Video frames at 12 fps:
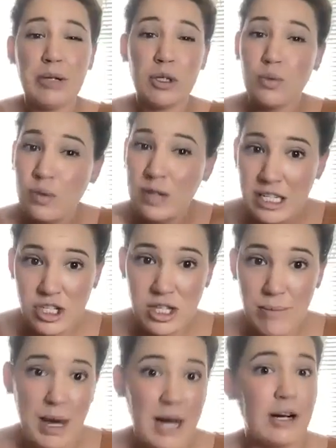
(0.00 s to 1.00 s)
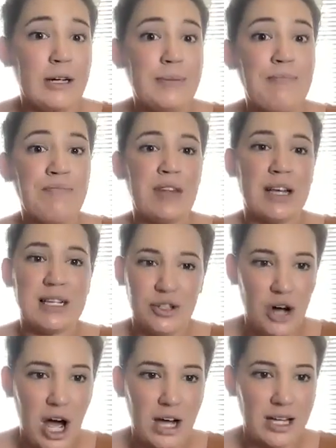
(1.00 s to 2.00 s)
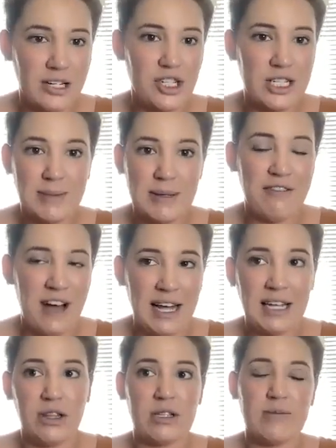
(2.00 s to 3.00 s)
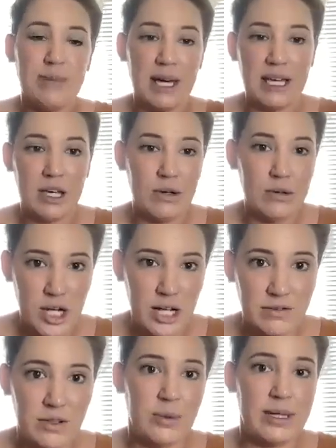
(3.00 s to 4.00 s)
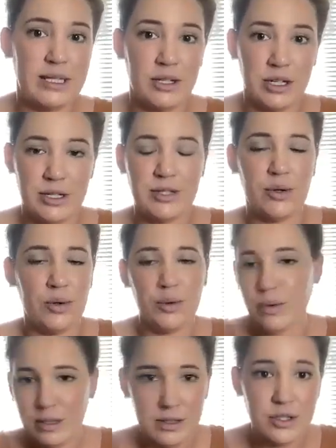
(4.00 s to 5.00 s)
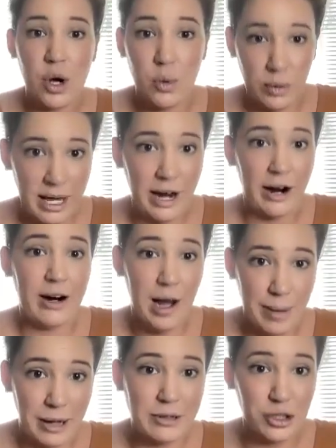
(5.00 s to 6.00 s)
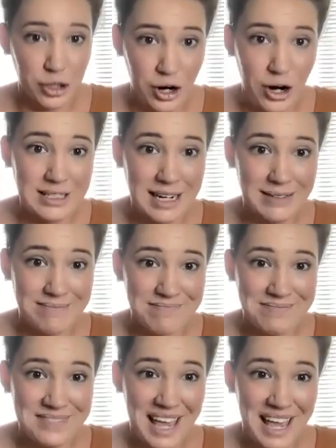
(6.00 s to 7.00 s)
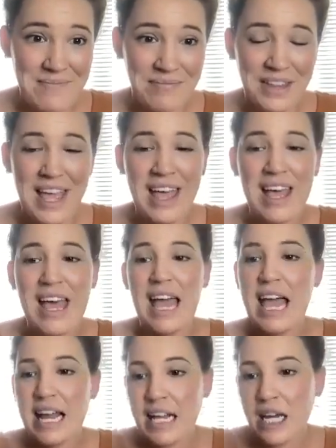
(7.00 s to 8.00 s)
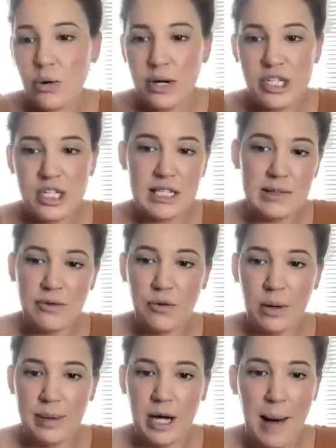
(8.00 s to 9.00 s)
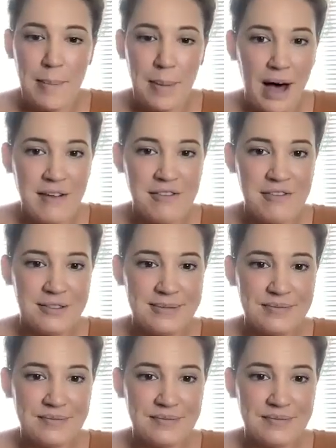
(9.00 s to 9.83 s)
able to reach them better because you're not going to just be finding those big, huge influencers who don't care about your content. Okay. Any questions before we hop off?